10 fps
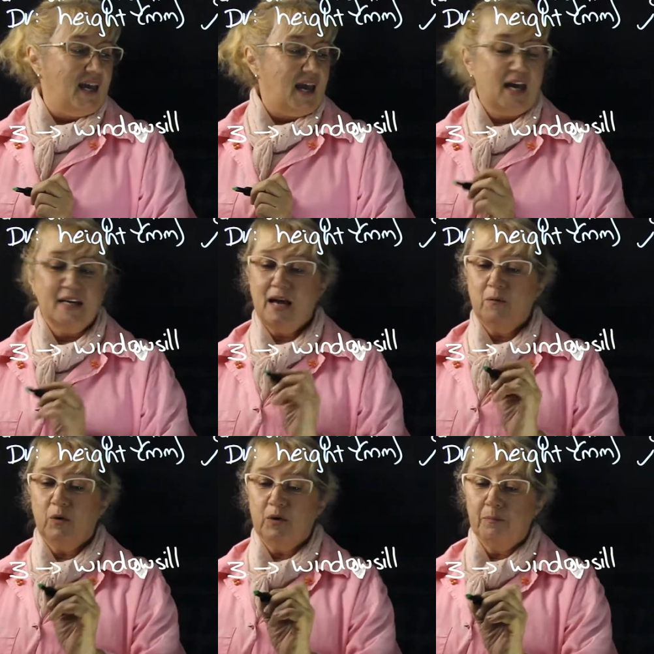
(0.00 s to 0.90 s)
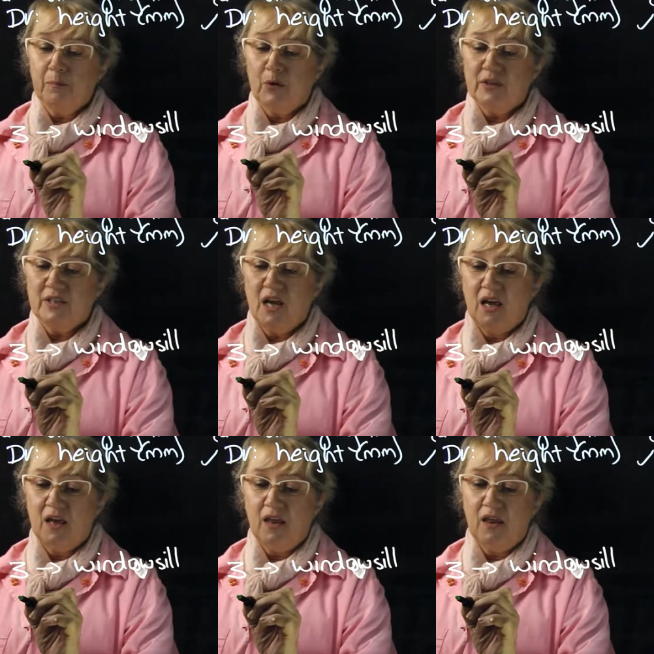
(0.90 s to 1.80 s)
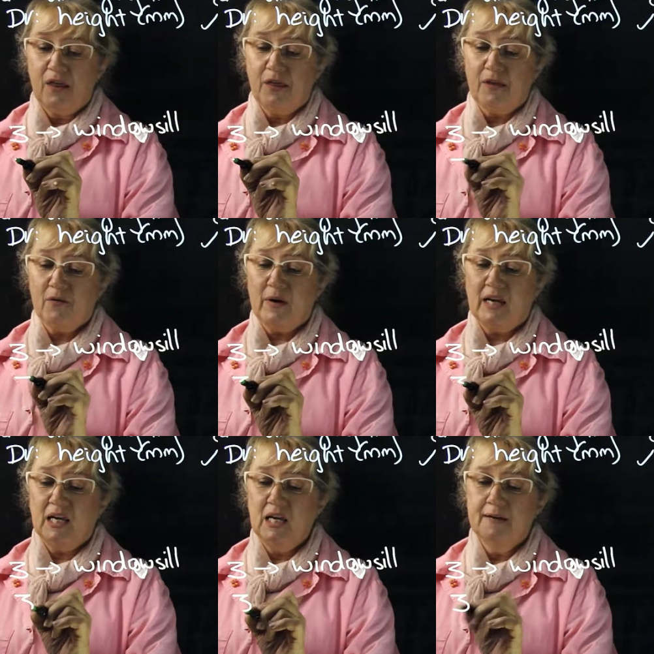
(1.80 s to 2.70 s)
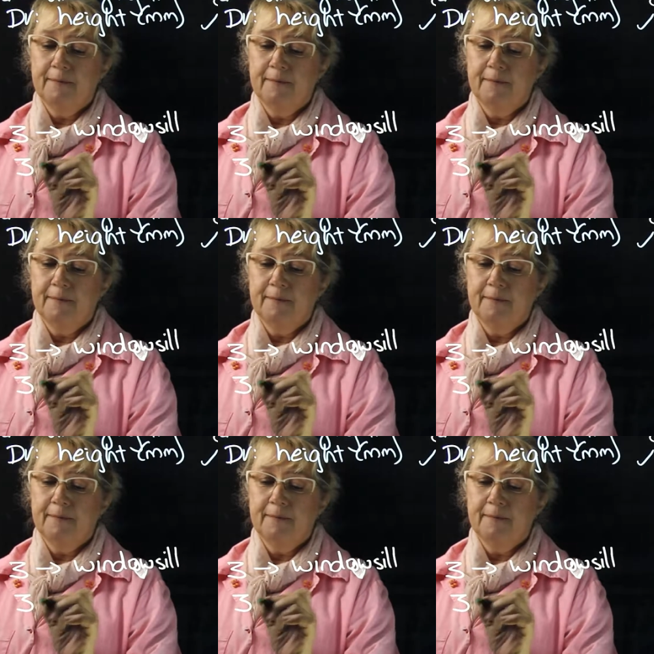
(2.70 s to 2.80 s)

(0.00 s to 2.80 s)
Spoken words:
and I would put 3